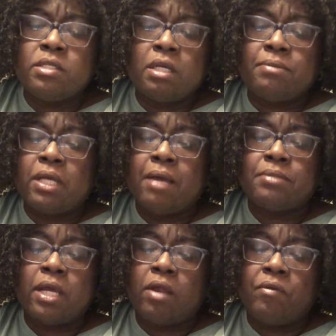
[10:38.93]

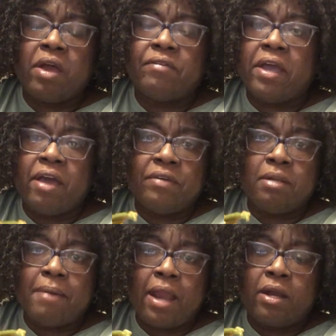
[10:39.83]
sometimes they don't ever have
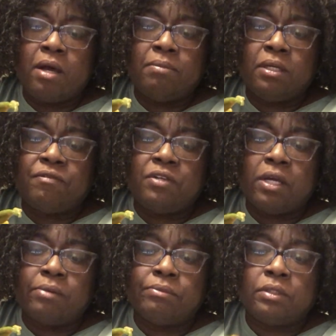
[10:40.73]
anybody to uplift
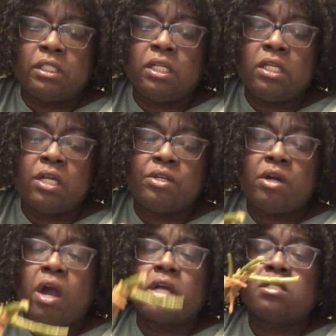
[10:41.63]
them. And in their
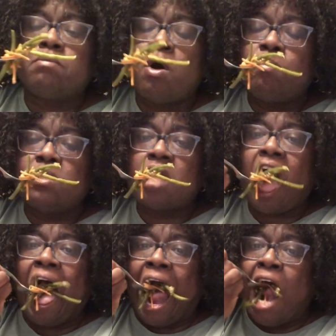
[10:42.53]
darkest moments,
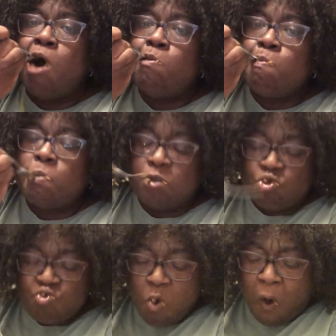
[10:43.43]

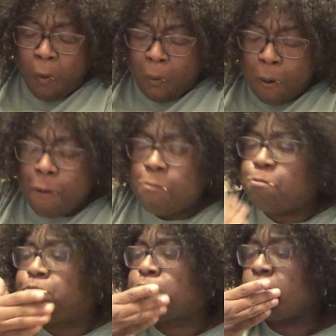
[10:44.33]
I'm
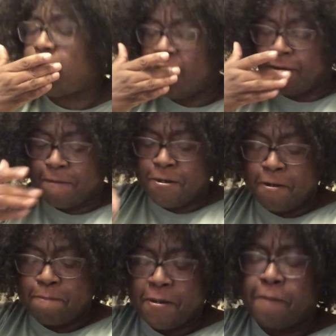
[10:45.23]
not gonna
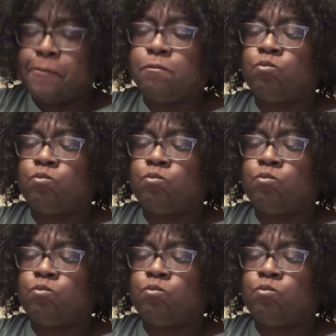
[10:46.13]
join them.